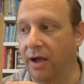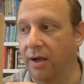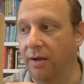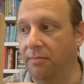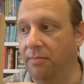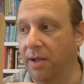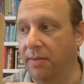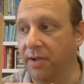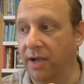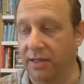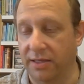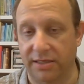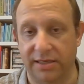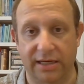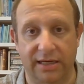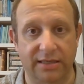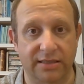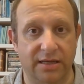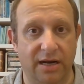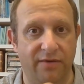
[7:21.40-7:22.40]
maybe other
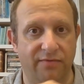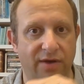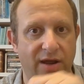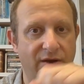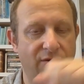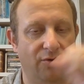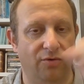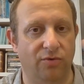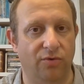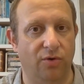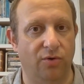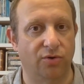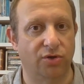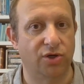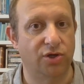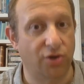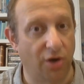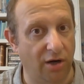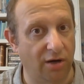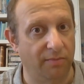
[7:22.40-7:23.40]
Dickens that I read, or
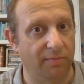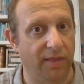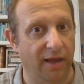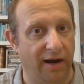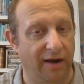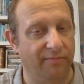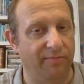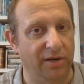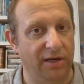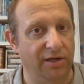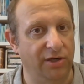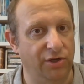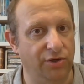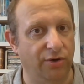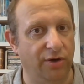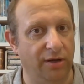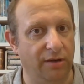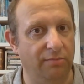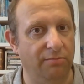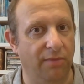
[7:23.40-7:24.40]
Trollope that I've been
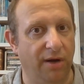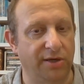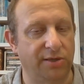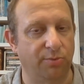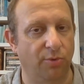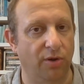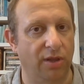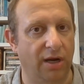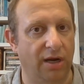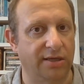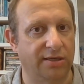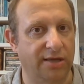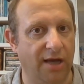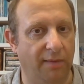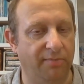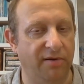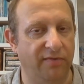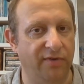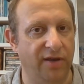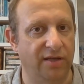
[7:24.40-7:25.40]
enjoying much more the last
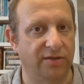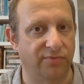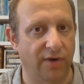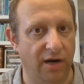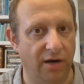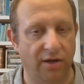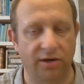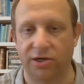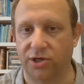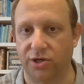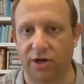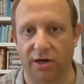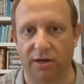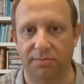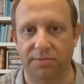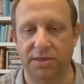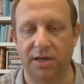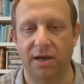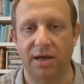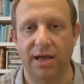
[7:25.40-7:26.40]
couple of years. Read a lot of
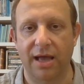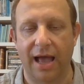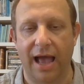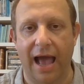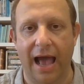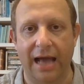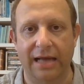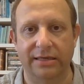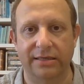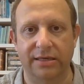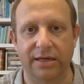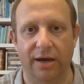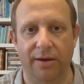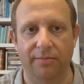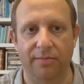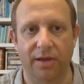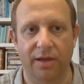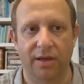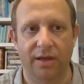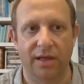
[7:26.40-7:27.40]
Trollopes, and
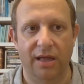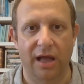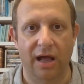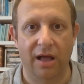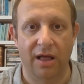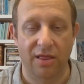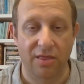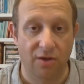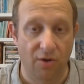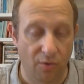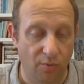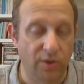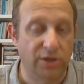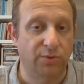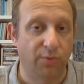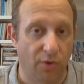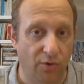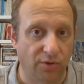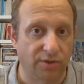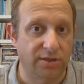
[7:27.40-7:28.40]
which
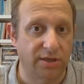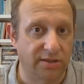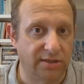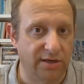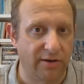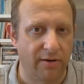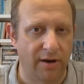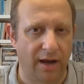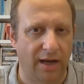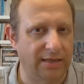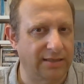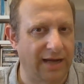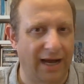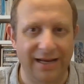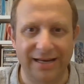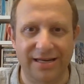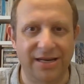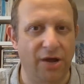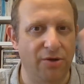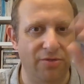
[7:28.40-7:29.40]
were also serialized. I
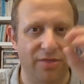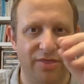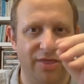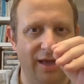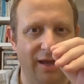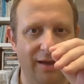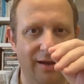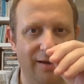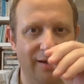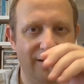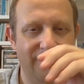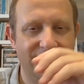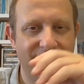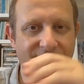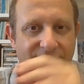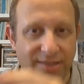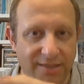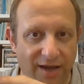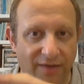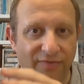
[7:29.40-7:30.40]
don't think
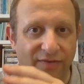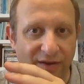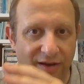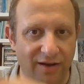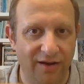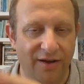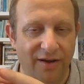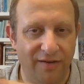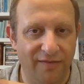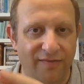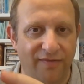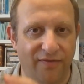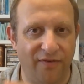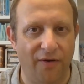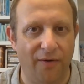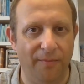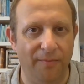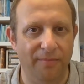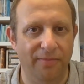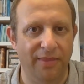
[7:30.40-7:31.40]
suffer
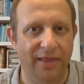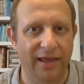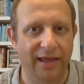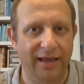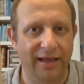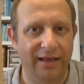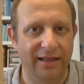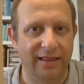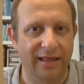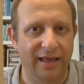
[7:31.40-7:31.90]
from the